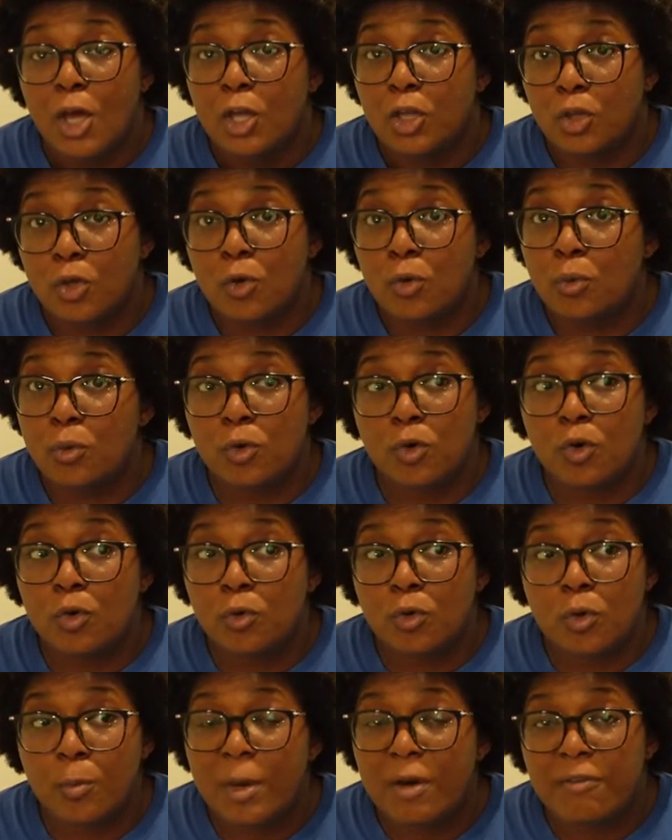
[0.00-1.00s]
You, you,
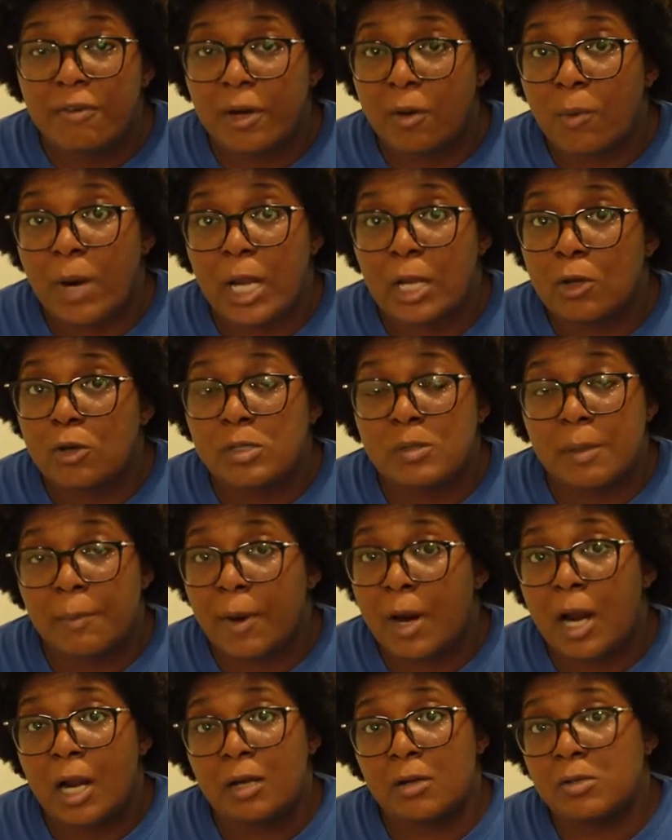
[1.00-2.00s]
you motherfucker write newspaper
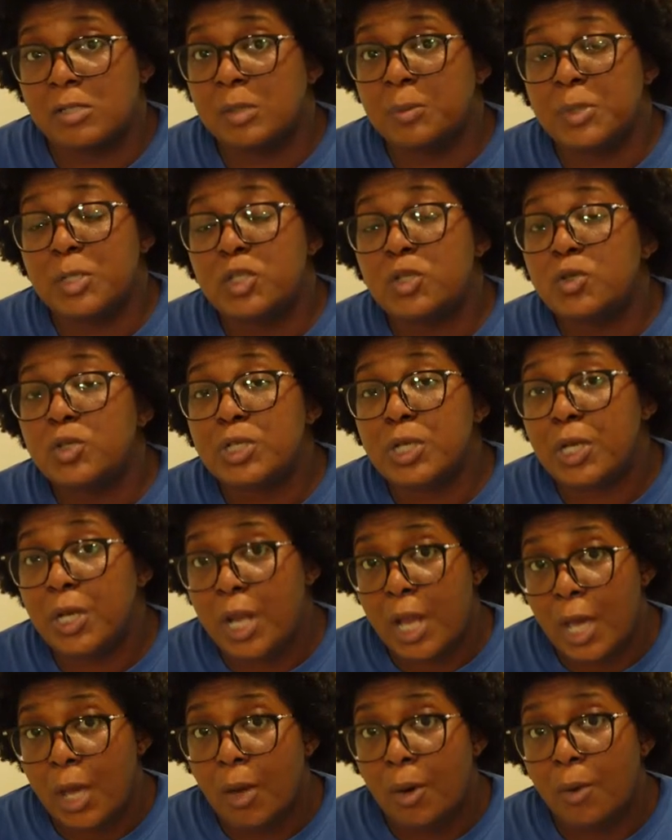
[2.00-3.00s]
articles, so bitch, you should
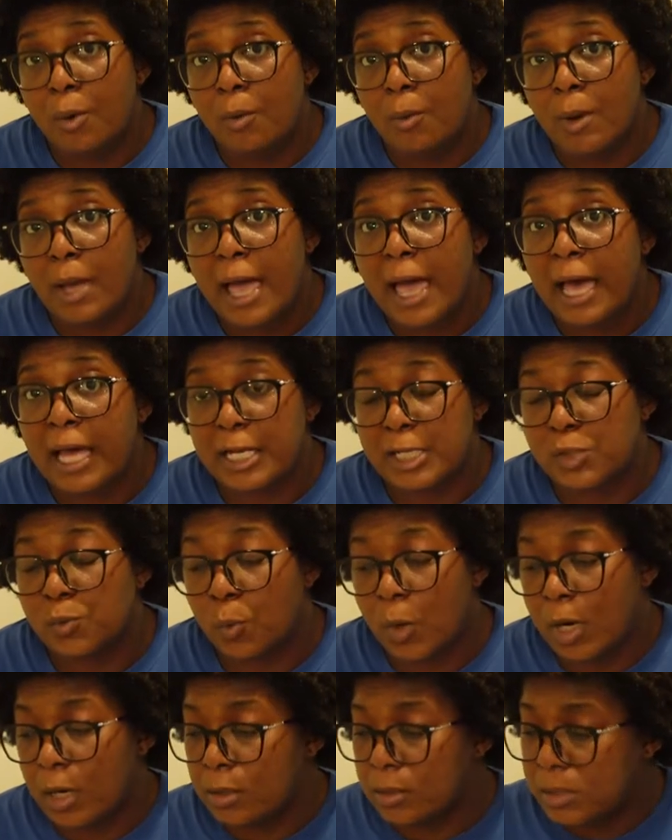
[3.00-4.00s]
know how this
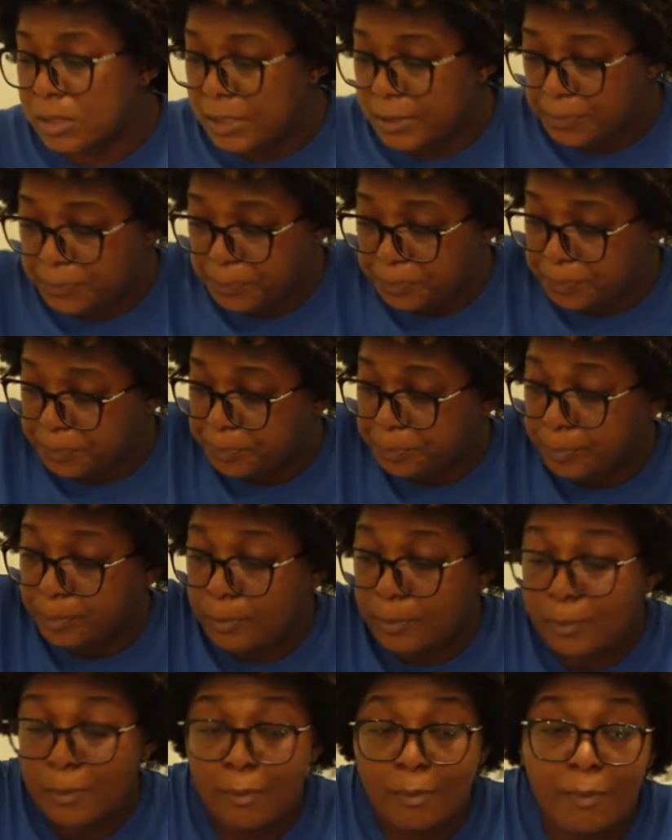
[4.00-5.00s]
works.
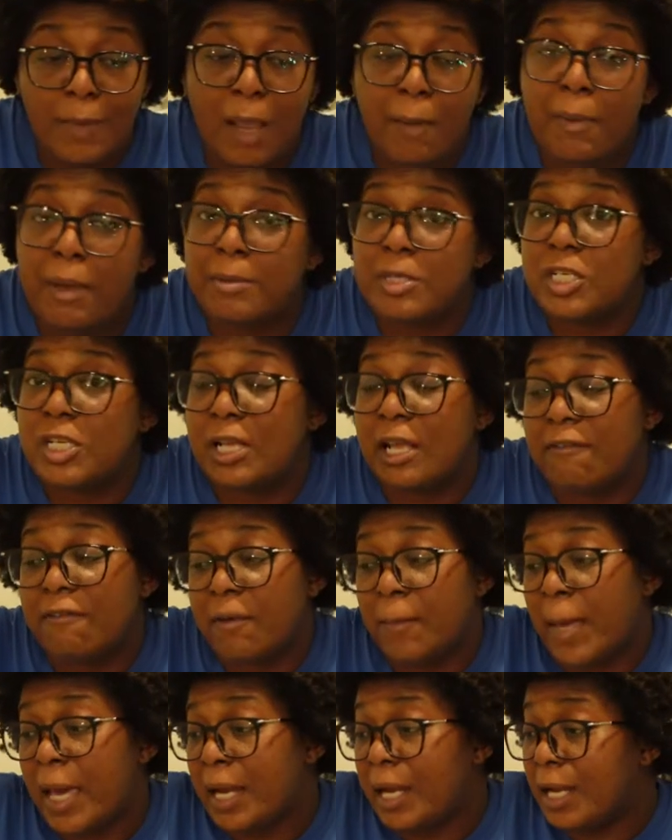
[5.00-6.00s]
Baby, she left
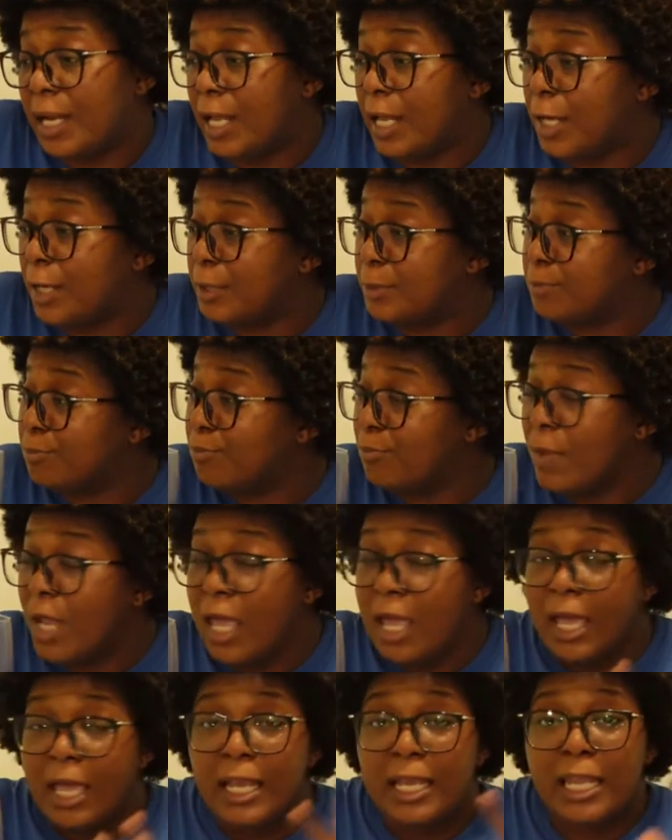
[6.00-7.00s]
up out of there.
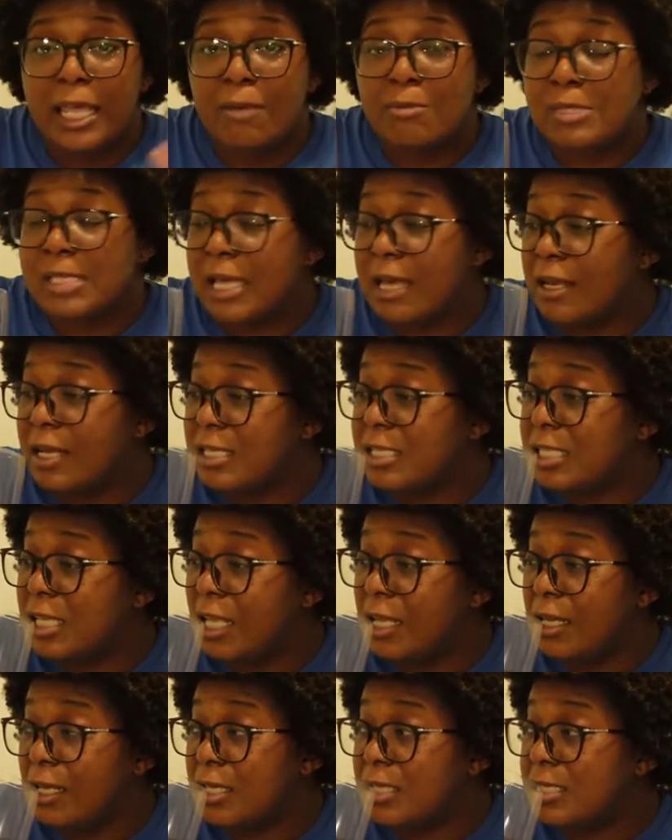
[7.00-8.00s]
Deems down there
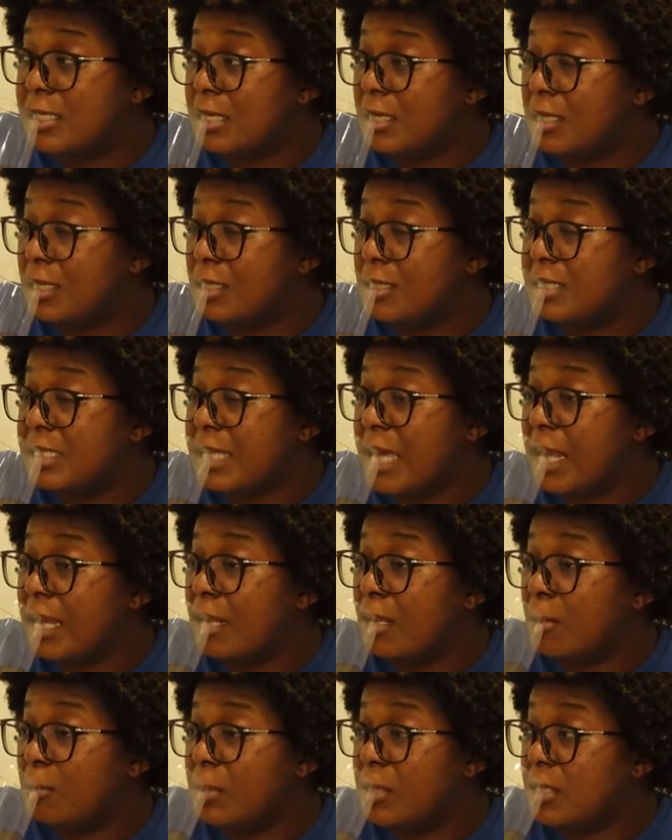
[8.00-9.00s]
uh, uh, signing
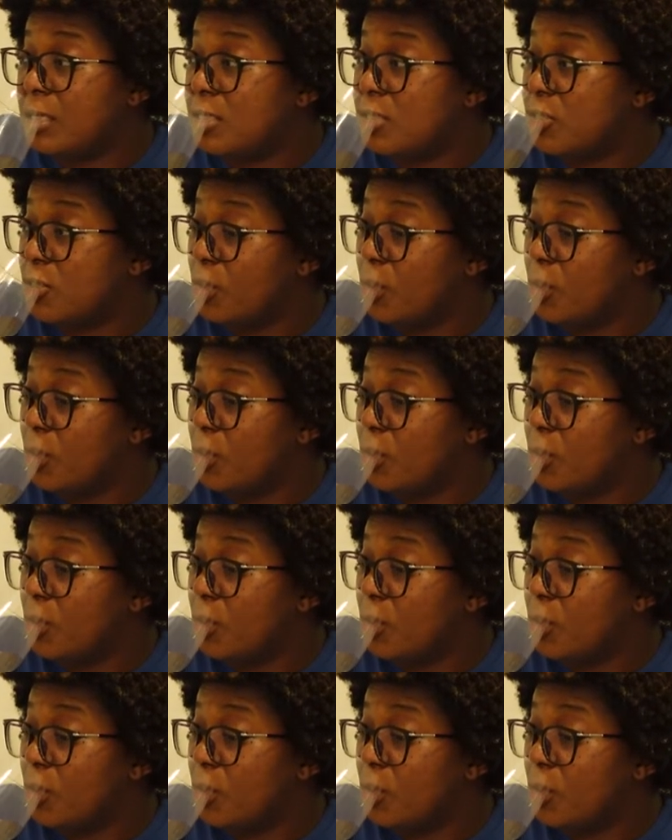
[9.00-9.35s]
them books.